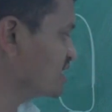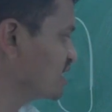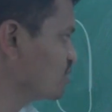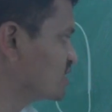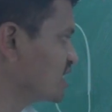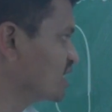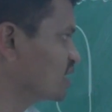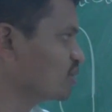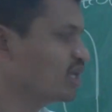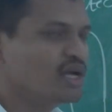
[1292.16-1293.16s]
gives
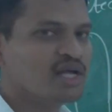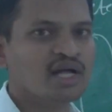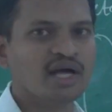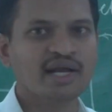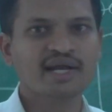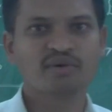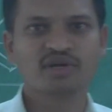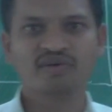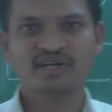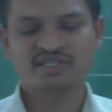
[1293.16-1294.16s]
signal to the readout
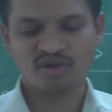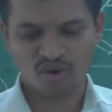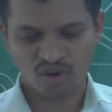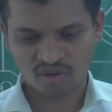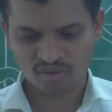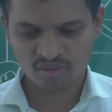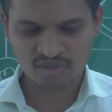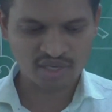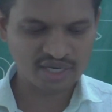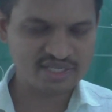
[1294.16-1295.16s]
device, or
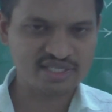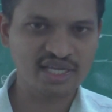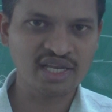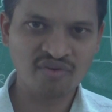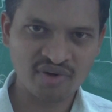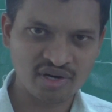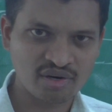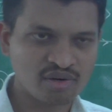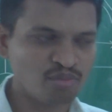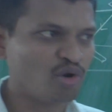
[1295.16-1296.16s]
let us say in our
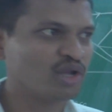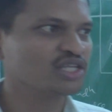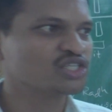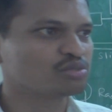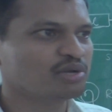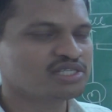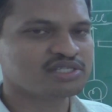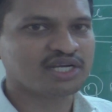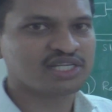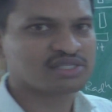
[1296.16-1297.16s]
modern
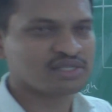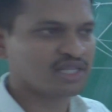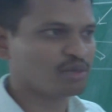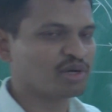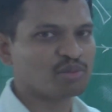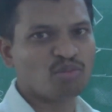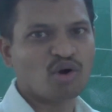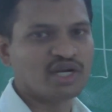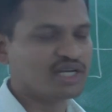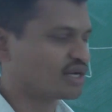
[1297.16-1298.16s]
instruments it is nothing but
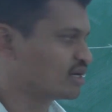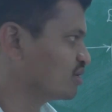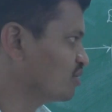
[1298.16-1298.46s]
monitor,